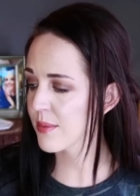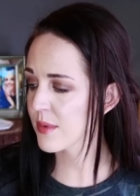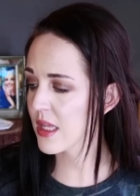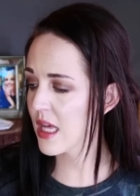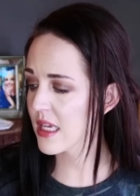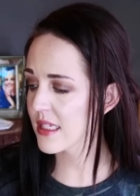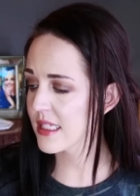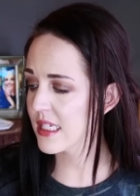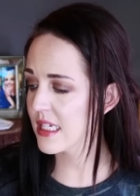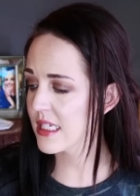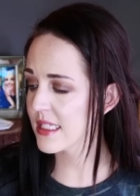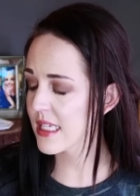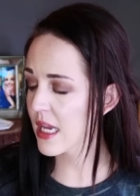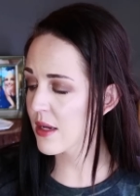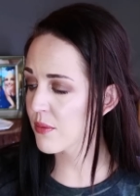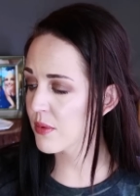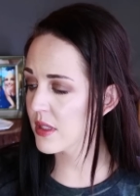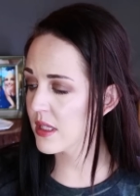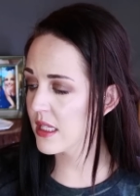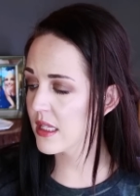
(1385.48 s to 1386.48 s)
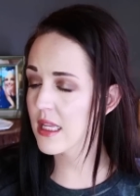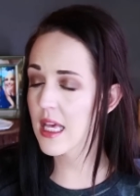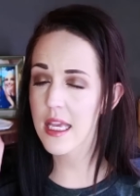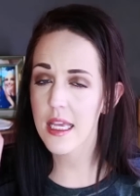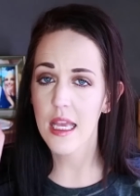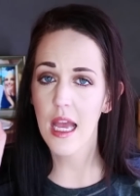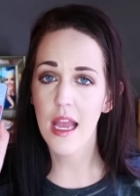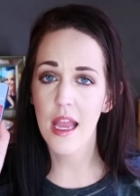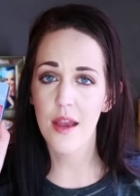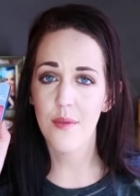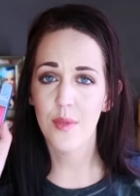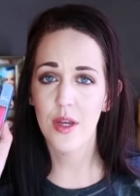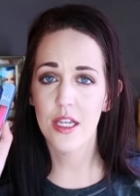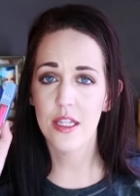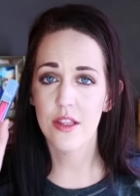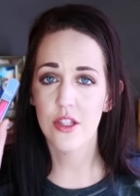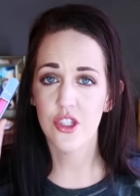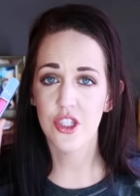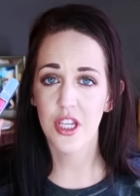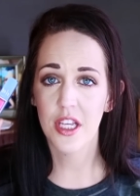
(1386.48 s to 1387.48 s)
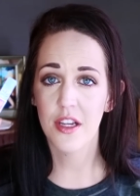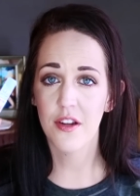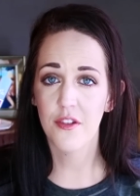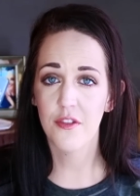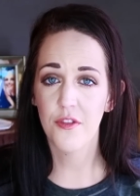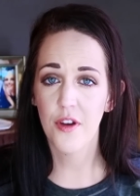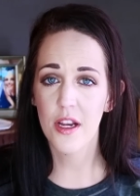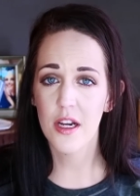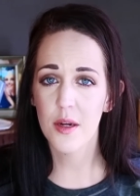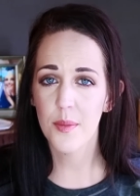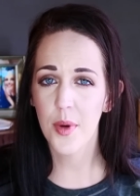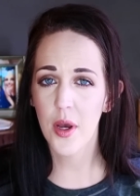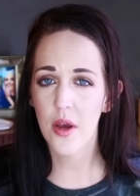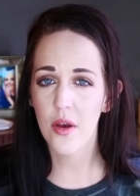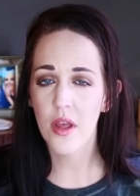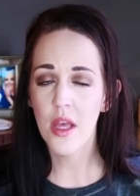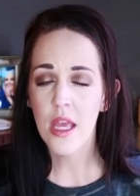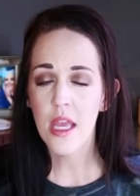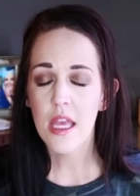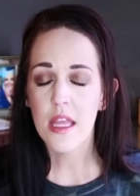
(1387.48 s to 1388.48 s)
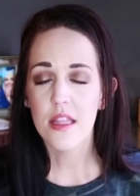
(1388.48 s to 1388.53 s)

Lip Glosses I really like. I have mine in the shade Fireball.